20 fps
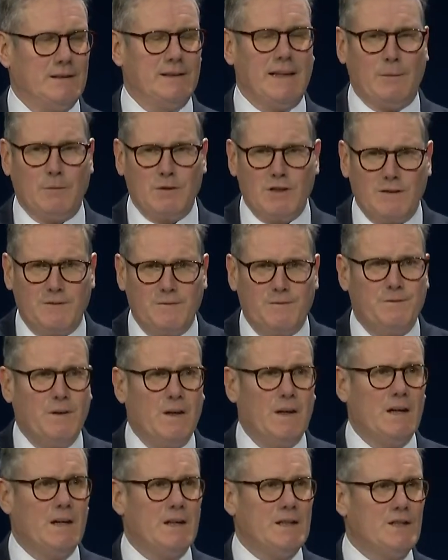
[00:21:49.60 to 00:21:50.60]
That was the
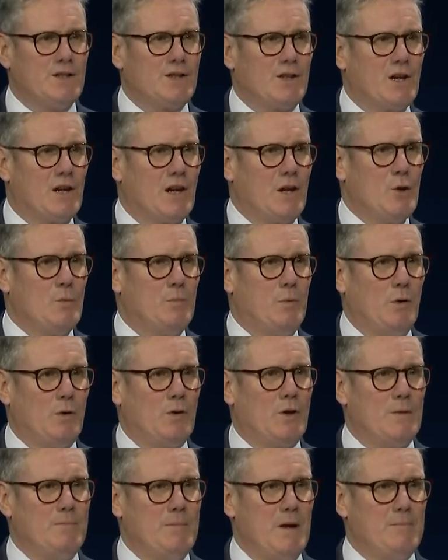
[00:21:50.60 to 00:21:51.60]
first global
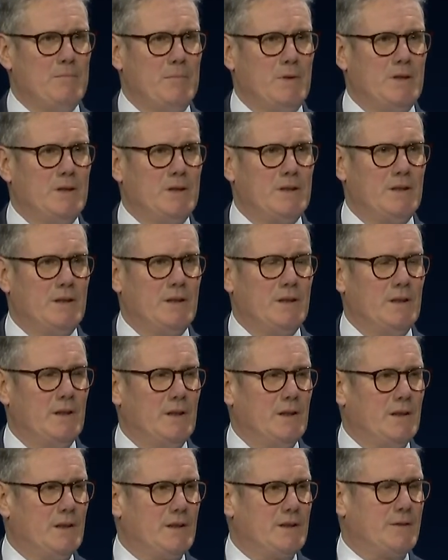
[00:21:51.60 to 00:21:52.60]
commitment
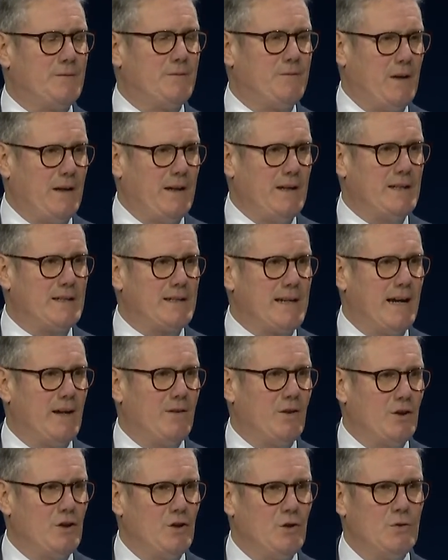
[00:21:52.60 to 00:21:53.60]
to phase
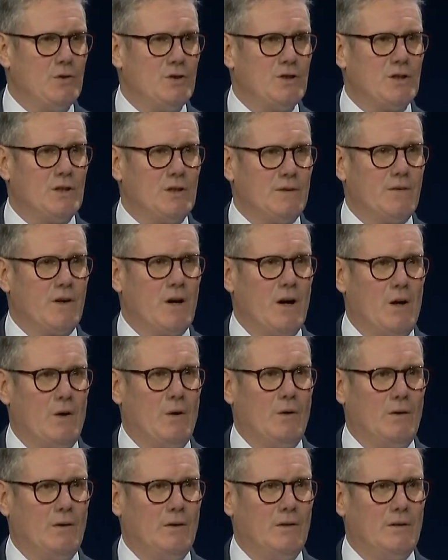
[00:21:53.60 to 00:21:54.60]
down the use of
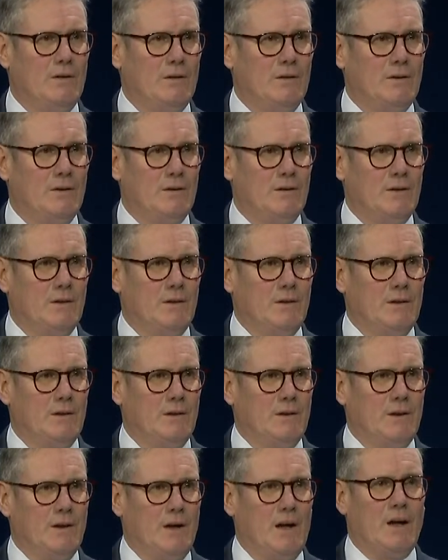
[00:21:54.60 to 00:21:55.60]
coal,
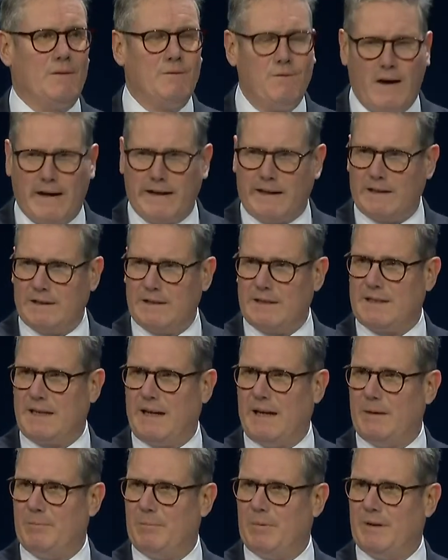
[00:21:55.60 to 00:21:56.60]
and a vital
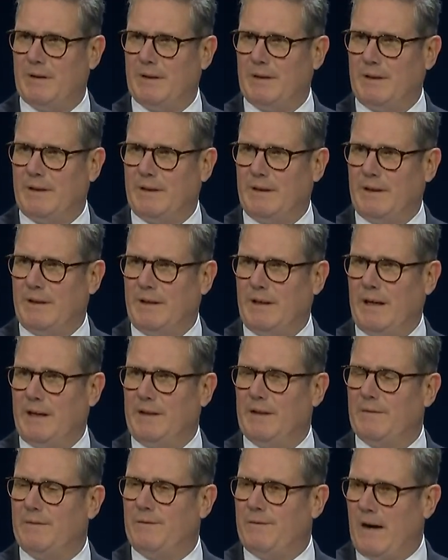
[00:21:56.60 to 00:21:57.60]
step
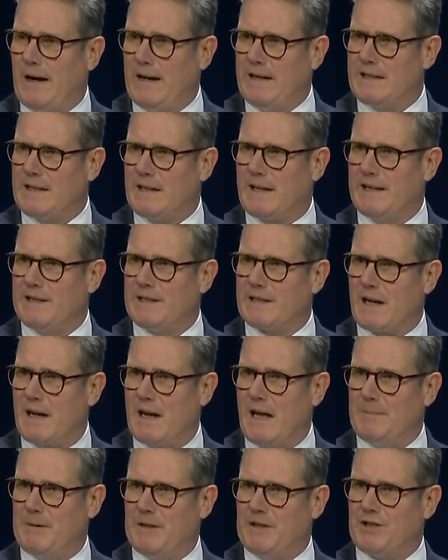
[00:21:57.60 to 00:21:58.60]
in the fight against
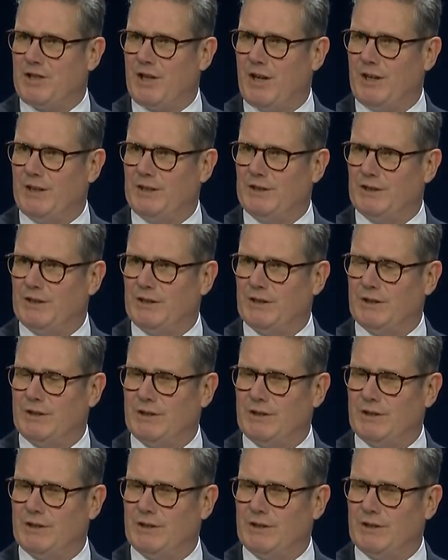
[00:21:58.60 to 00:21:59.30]
climate change,